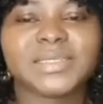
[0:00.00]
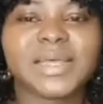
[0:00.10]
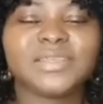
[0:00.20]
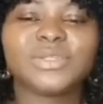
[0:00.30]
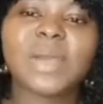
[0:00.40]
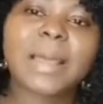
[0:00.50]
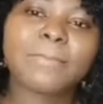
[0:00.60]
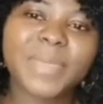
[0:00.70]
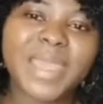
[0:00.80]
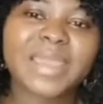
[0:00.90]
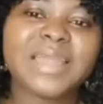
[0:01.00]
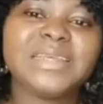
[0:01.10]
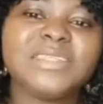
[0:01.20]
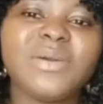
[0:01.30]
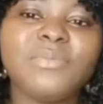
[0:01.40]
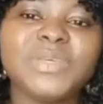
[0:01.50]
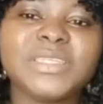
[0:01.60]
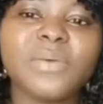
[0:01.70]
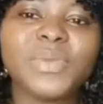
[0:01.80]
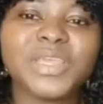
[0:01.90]
So I beg anything we be say
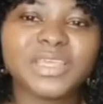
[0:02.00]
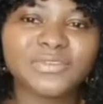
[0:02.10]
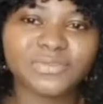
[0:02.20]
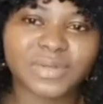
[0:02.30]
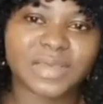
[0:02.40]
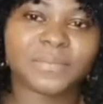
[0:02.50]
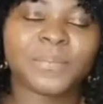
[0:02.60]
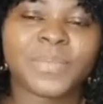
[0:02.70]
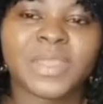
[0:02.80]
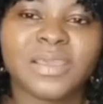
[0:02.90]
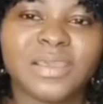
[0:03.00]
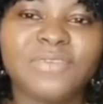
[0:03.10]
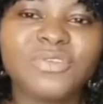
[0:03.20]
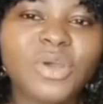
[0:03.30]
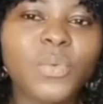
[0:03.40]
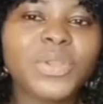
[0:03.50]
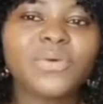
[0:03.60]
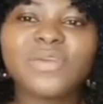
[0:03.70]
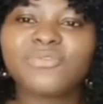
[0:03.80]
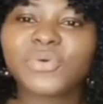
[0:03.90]
we give now. Even though we don't
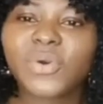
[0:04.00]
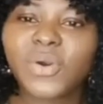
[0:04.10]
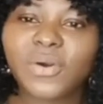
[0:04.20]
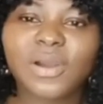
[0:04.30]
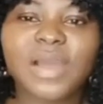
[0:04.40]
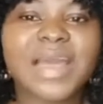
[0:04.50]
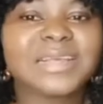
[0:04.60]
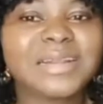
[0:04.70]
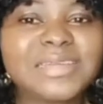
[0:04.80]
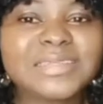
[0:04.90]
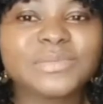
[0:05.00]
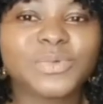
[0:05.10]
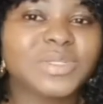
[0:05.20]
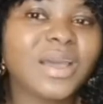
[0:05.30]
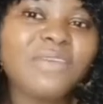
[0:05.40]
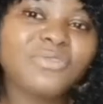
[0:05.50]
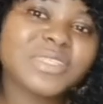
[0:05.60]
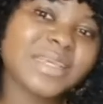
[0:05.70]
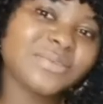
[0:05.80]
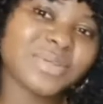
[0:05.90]
even call, at least we don't even
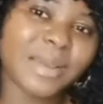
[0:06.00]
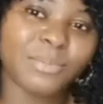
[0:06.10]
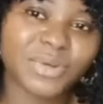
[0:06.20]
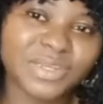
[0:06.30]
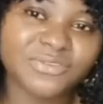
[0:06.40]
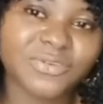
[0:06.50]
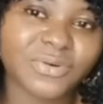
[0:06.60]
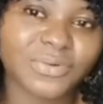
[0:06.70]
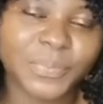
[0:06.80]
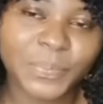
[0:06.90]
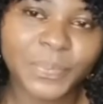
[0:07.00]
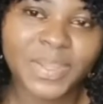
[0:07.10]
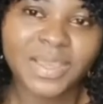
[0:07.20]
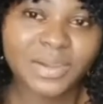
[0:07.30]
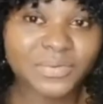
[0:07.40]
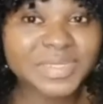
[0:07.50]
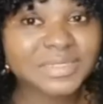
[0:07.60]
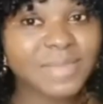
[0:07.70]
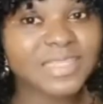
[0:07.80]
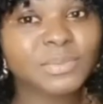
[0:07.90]
send na money for
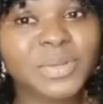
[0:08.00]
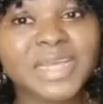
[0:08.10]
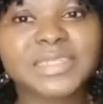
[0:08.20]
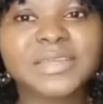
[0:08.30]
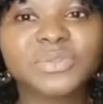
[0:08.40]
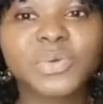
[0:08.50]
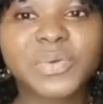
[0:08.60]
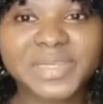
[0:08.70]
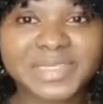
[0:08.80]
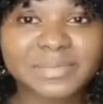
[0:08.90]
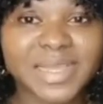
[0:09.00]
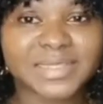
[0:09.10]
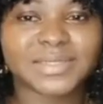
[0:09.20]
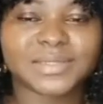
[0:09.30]
Christmas. More not take do Christmas.